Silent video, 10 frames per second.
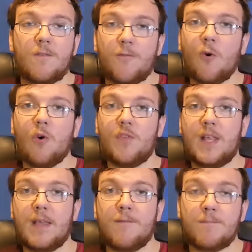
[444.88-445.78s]
for
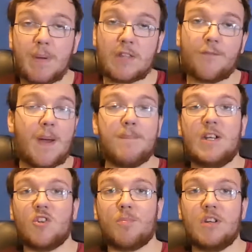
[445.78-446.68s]
the better fan
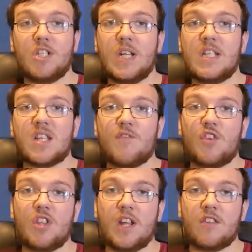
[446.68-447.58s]
base operation at
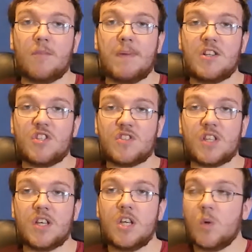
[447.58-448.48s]
SFT United of
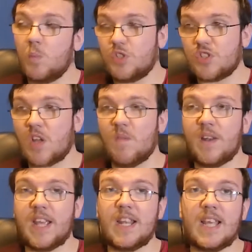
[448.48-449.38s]
Manchester, which is
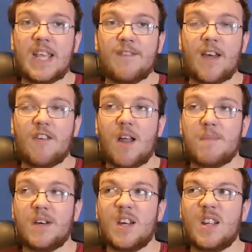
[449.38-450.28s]
currently in the
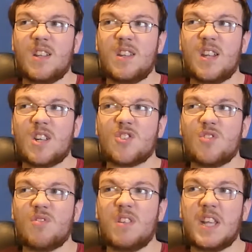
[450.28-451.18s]
Vanarama
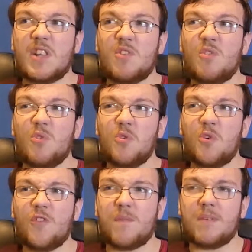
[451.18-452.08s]
National League
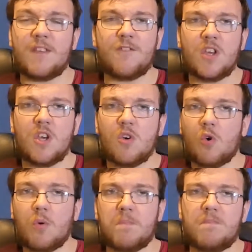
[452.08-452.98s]
North, I believe,
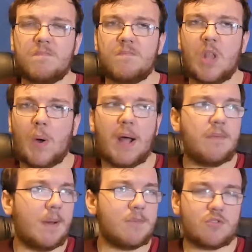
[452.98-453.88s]
or
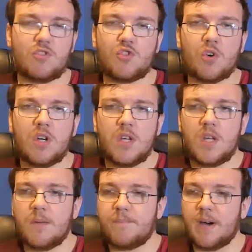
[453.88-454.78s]
I'm not too sure,
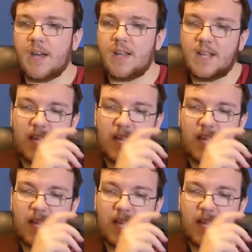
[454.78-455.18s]
but